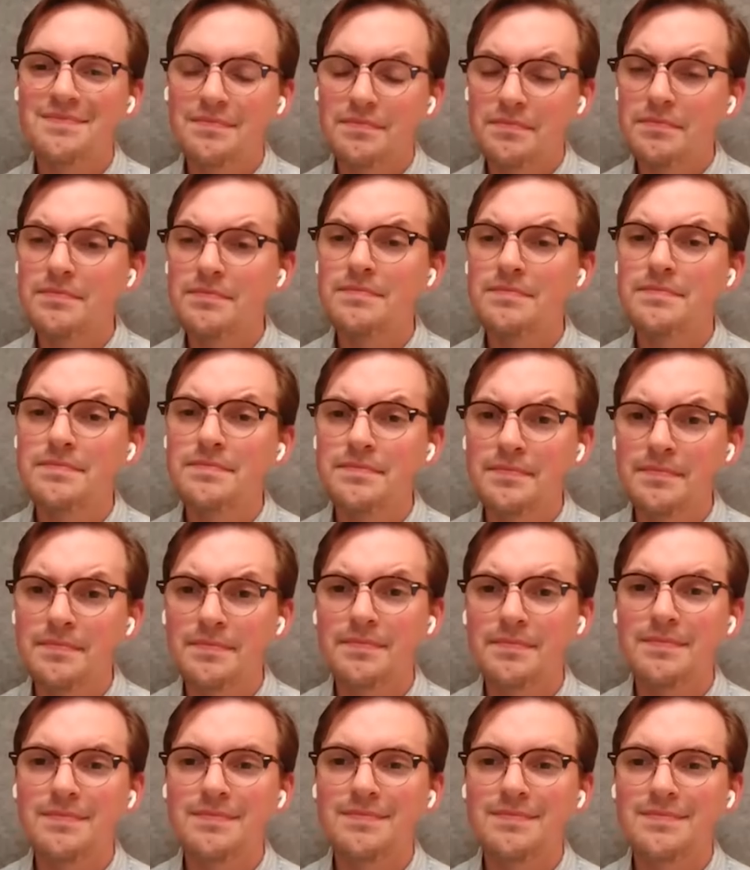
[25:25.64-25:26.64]

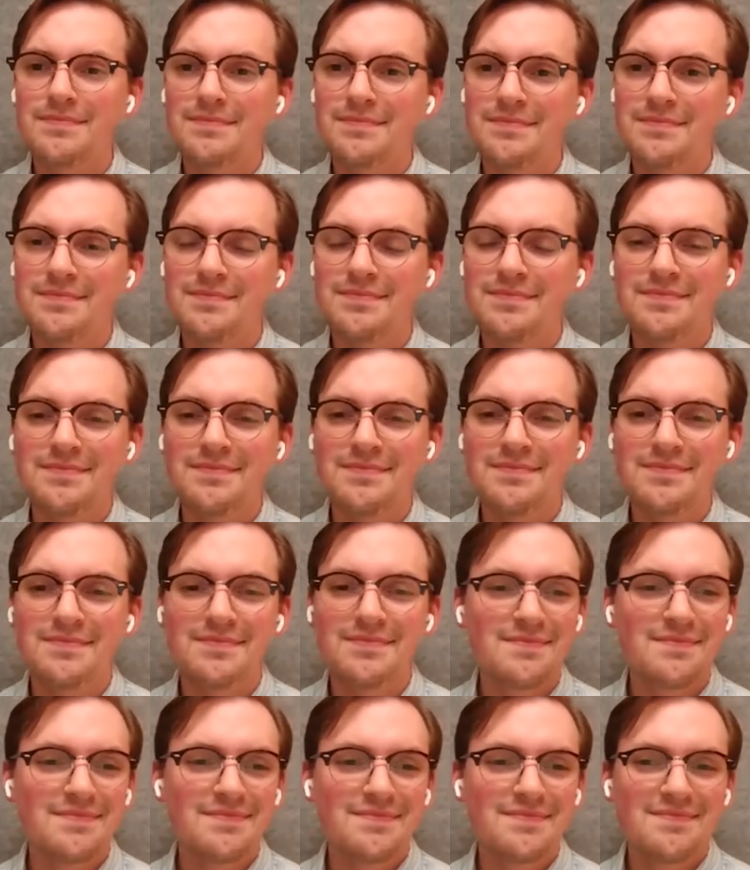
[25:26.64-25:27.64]

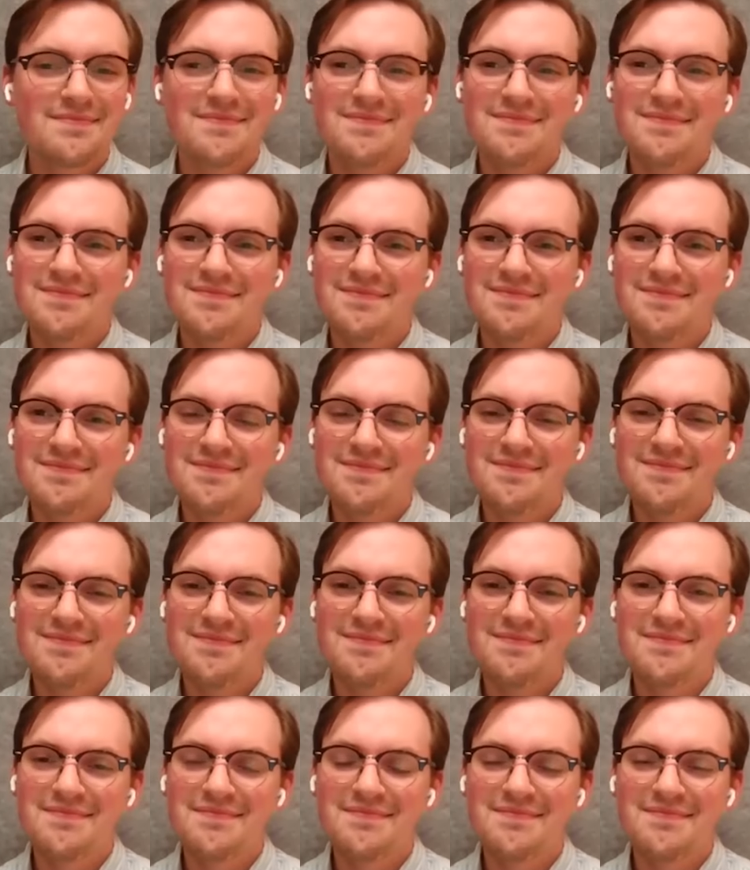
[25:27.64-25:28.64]

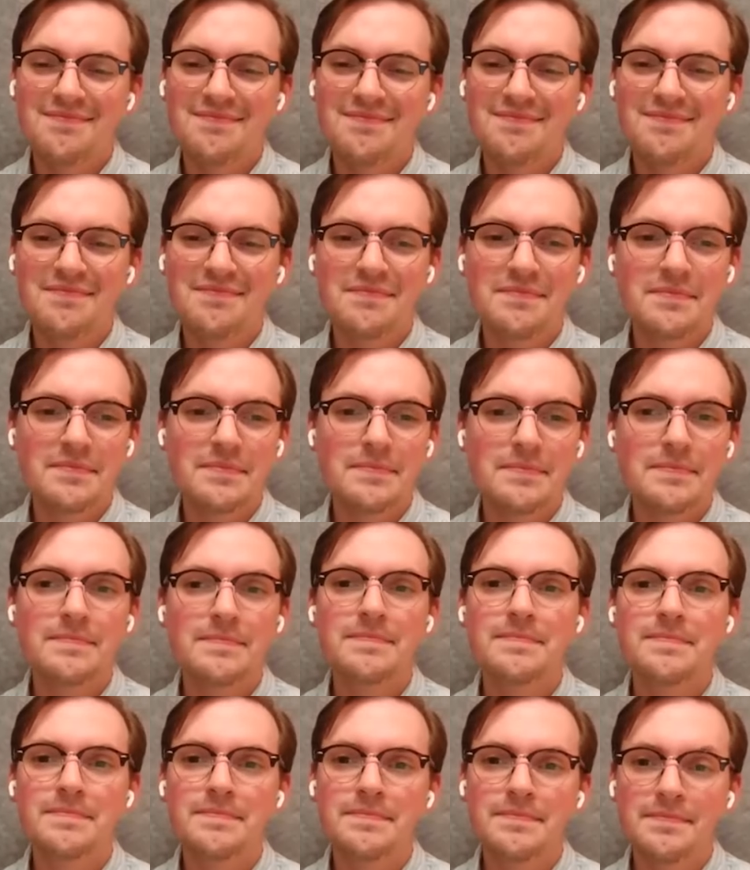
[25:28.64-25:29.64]

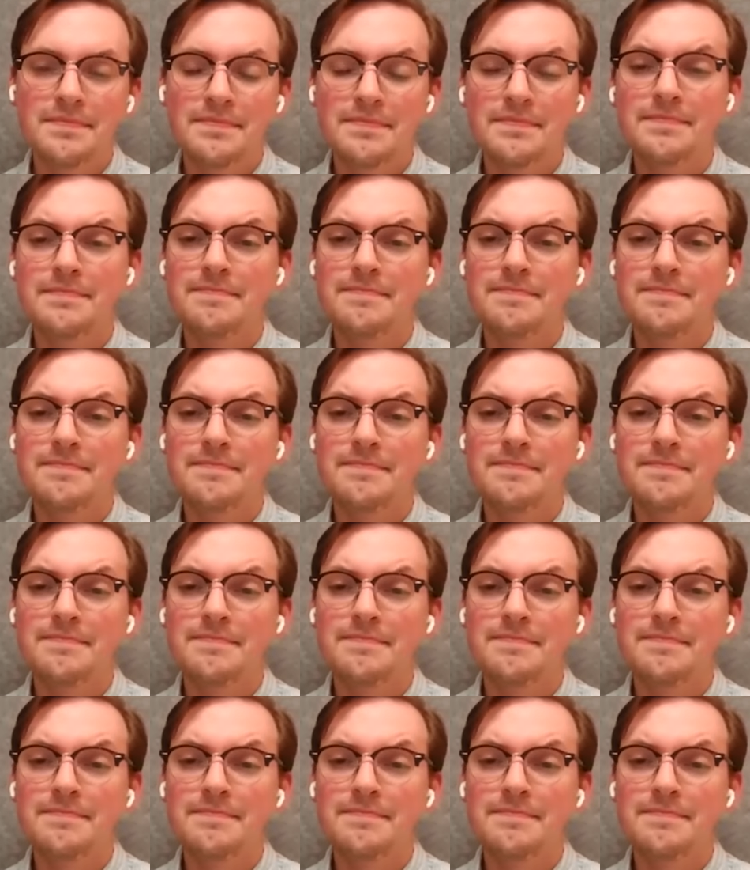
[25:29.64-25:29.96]
(not speaking)